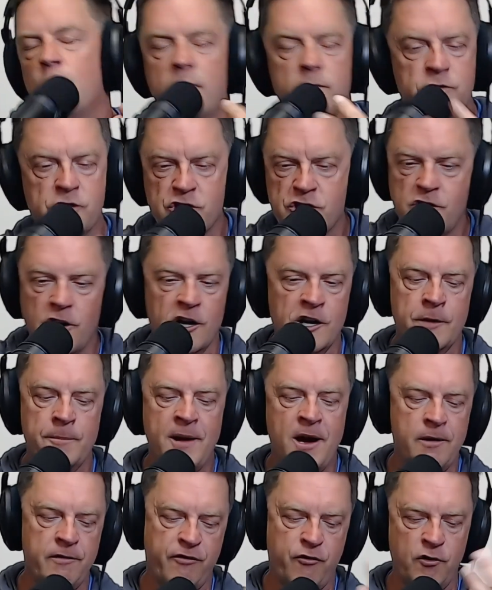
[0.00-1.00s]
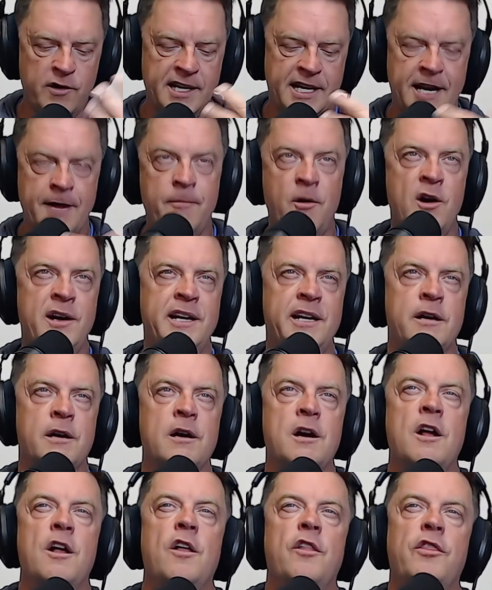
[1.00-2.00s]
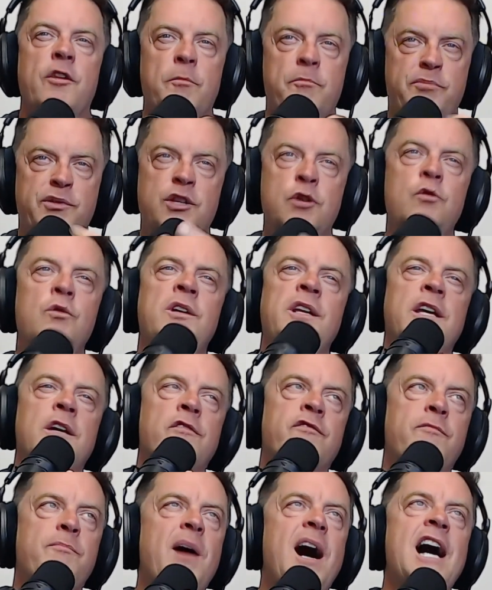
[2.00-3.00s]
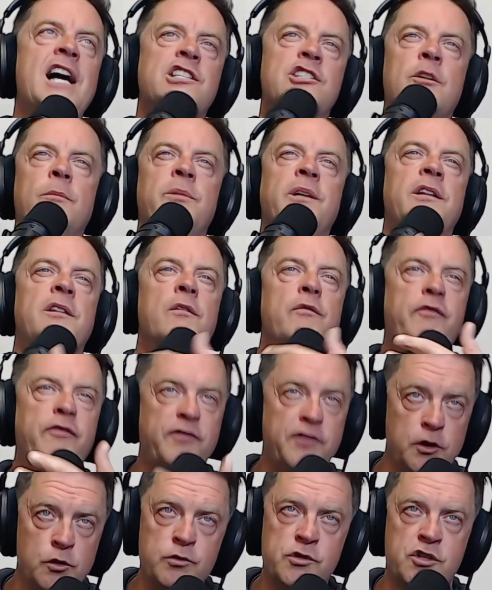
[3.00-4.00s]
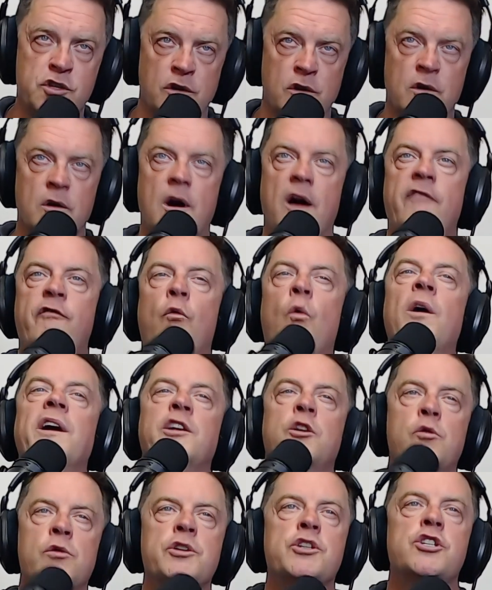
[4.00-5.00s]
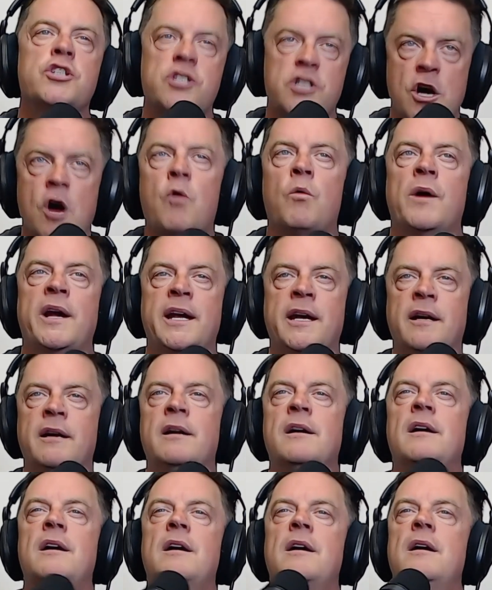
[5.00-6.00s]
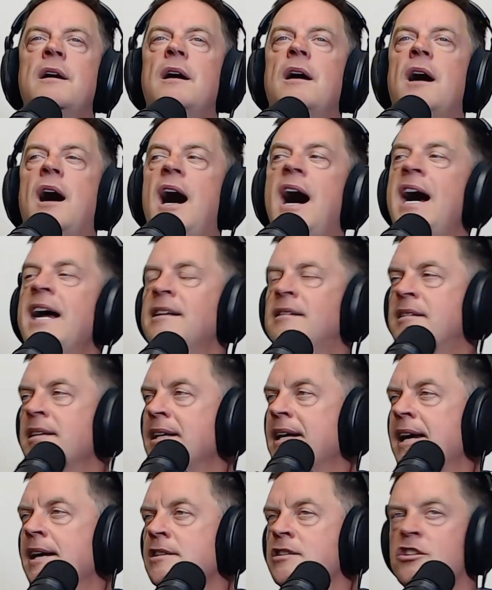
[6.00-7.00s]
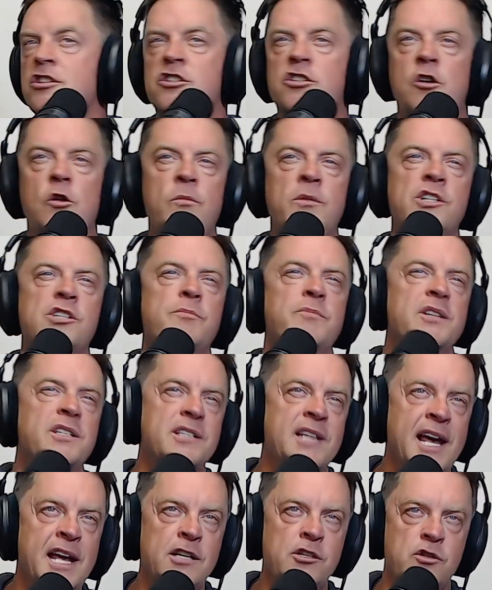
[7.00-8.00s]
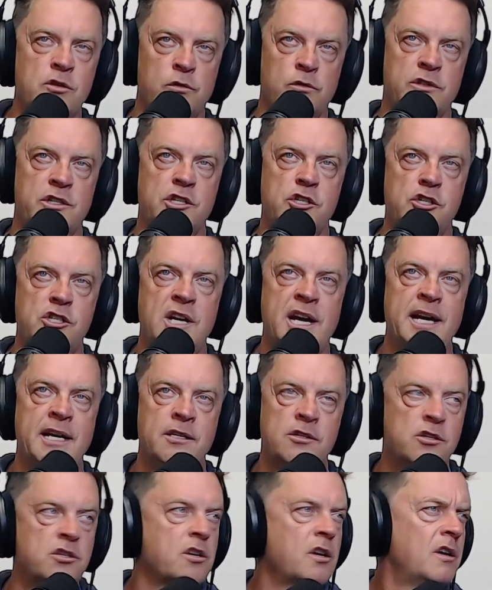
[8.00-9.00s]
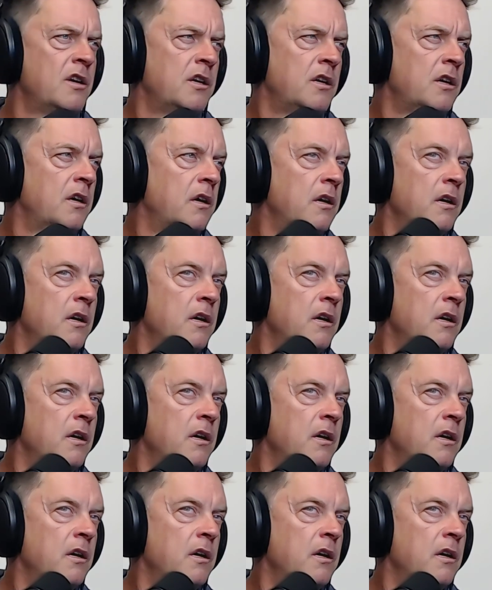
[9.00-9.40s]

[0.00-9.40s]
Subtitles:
we were just talking about before you came on here, the beauty of possibly the future of what you're showing, I think, has so much potential to change